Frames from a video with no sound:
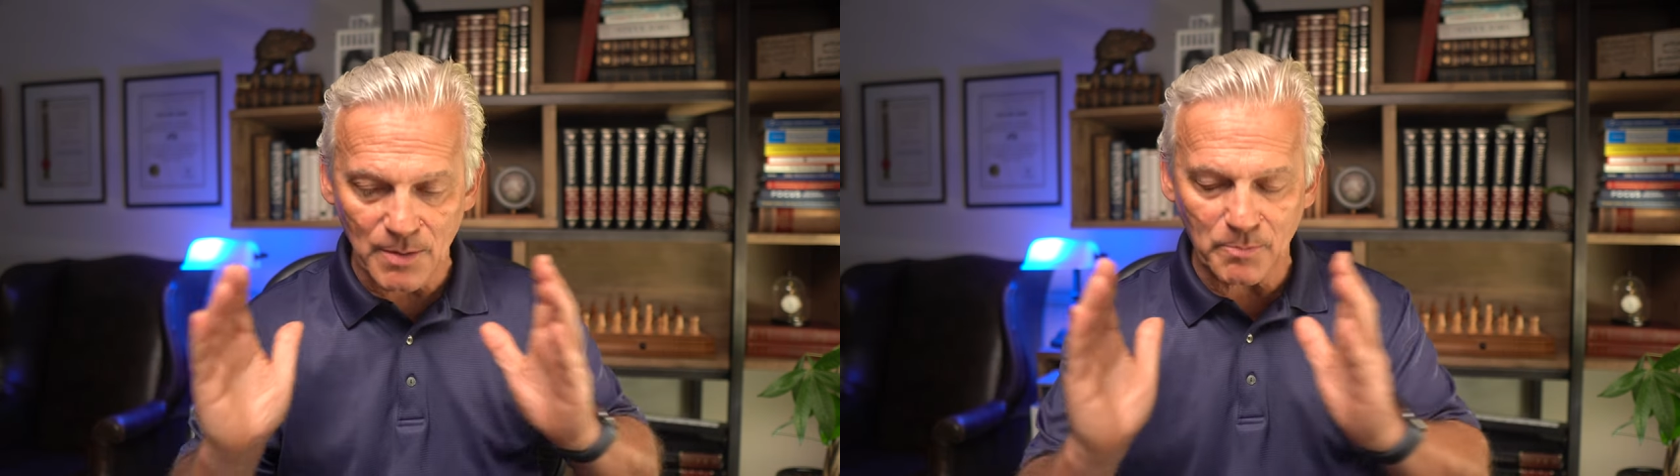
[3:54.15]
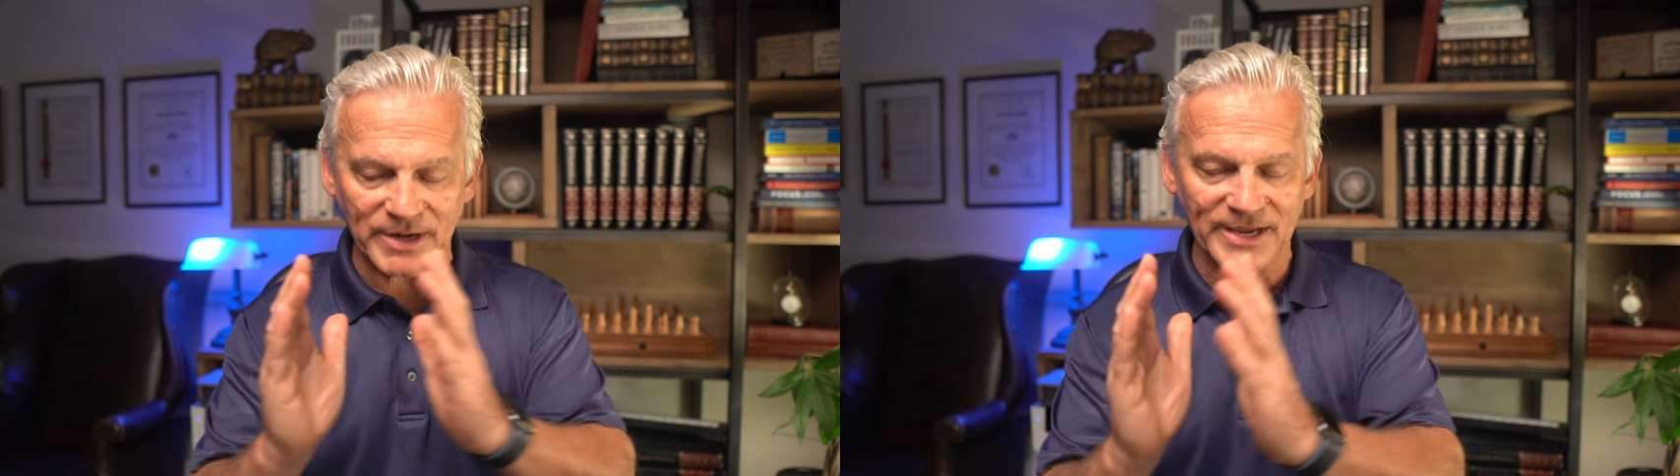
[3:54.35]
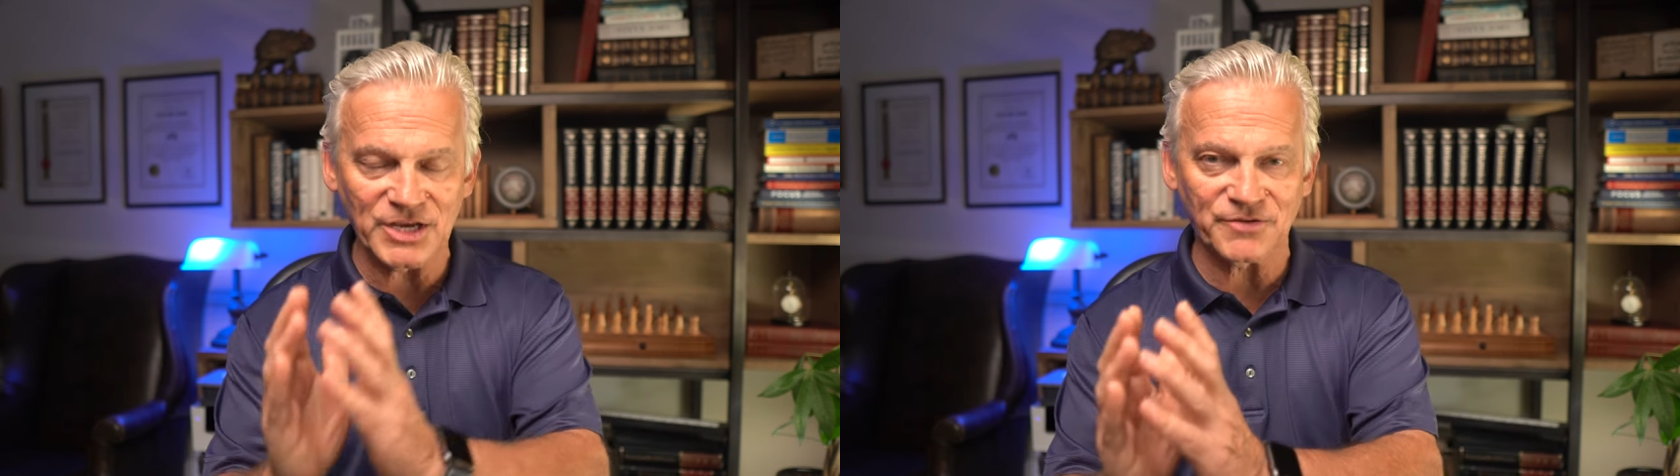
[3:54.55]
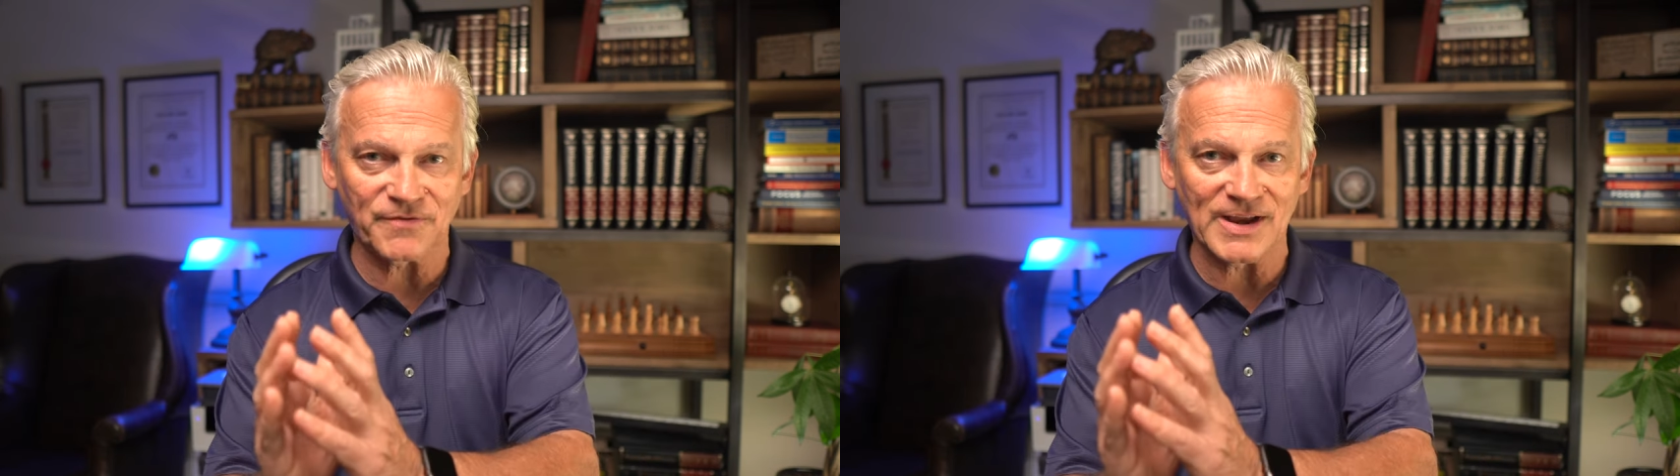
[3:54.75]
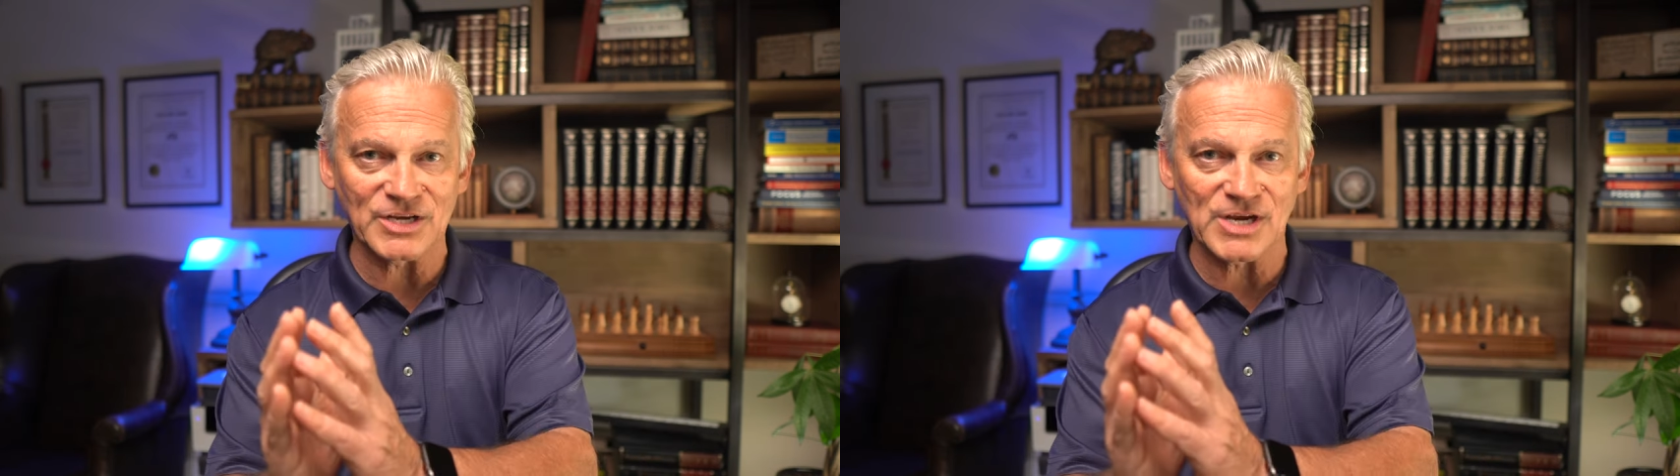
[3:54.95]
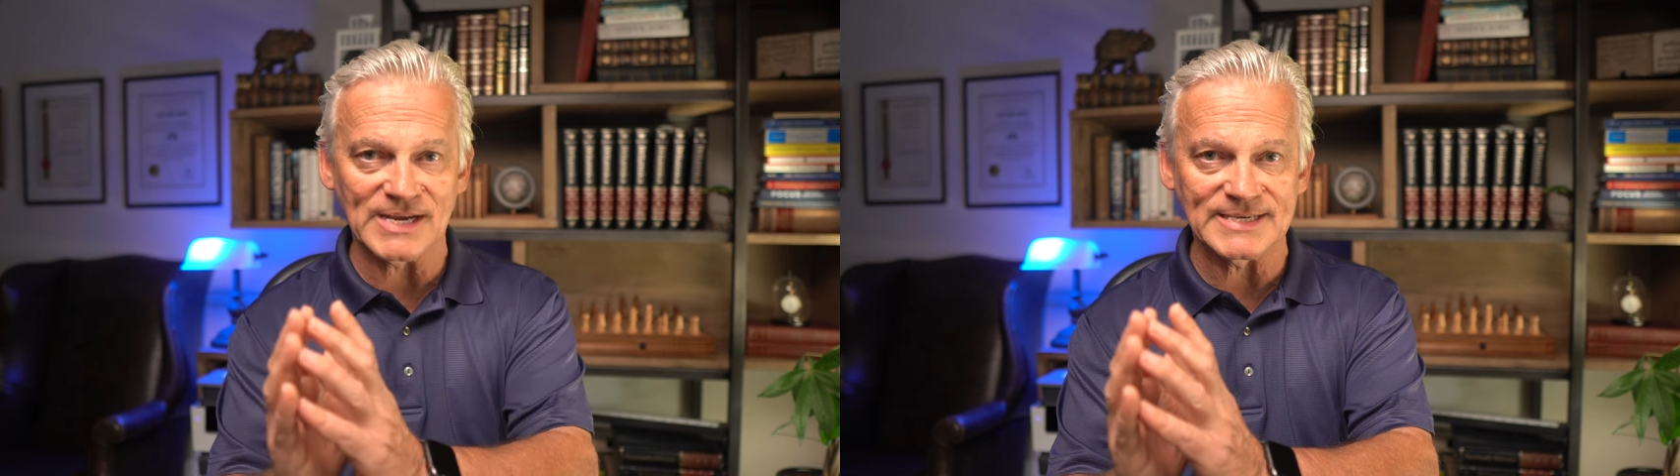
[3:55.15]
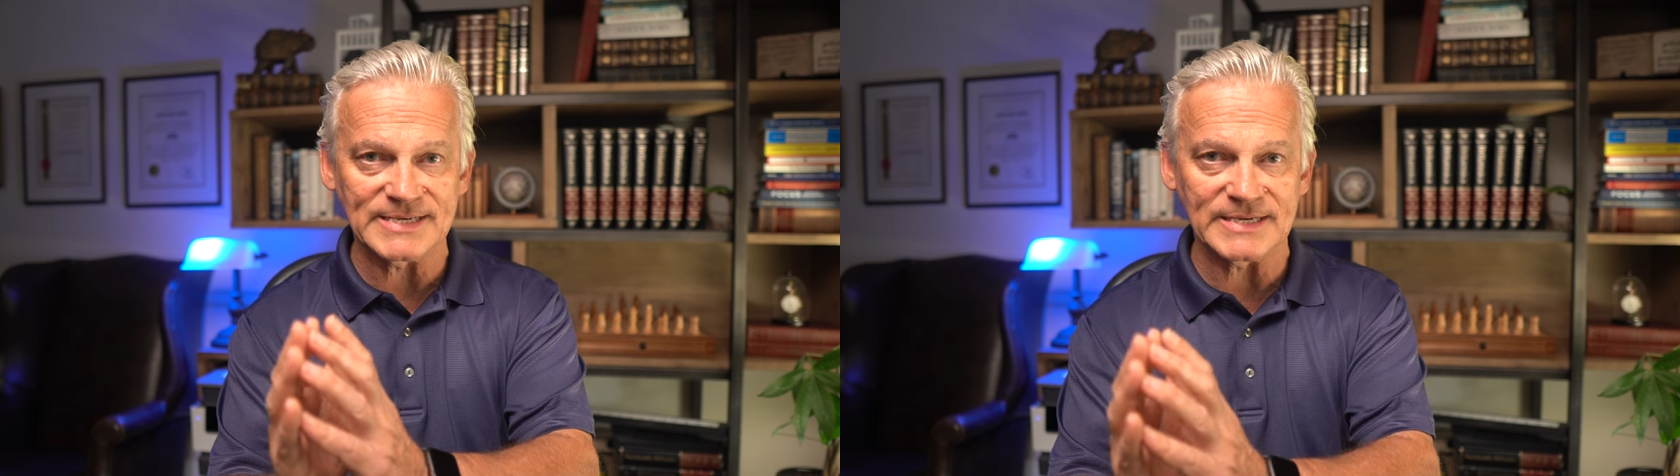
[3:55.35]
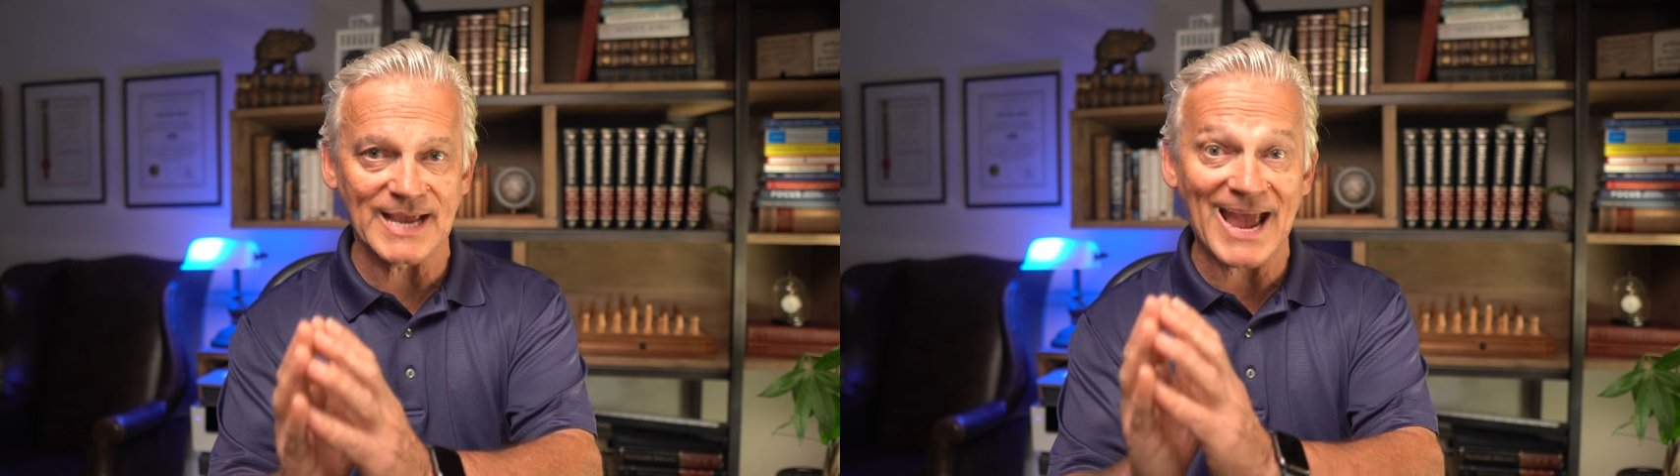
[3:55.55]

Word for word: but each franchisee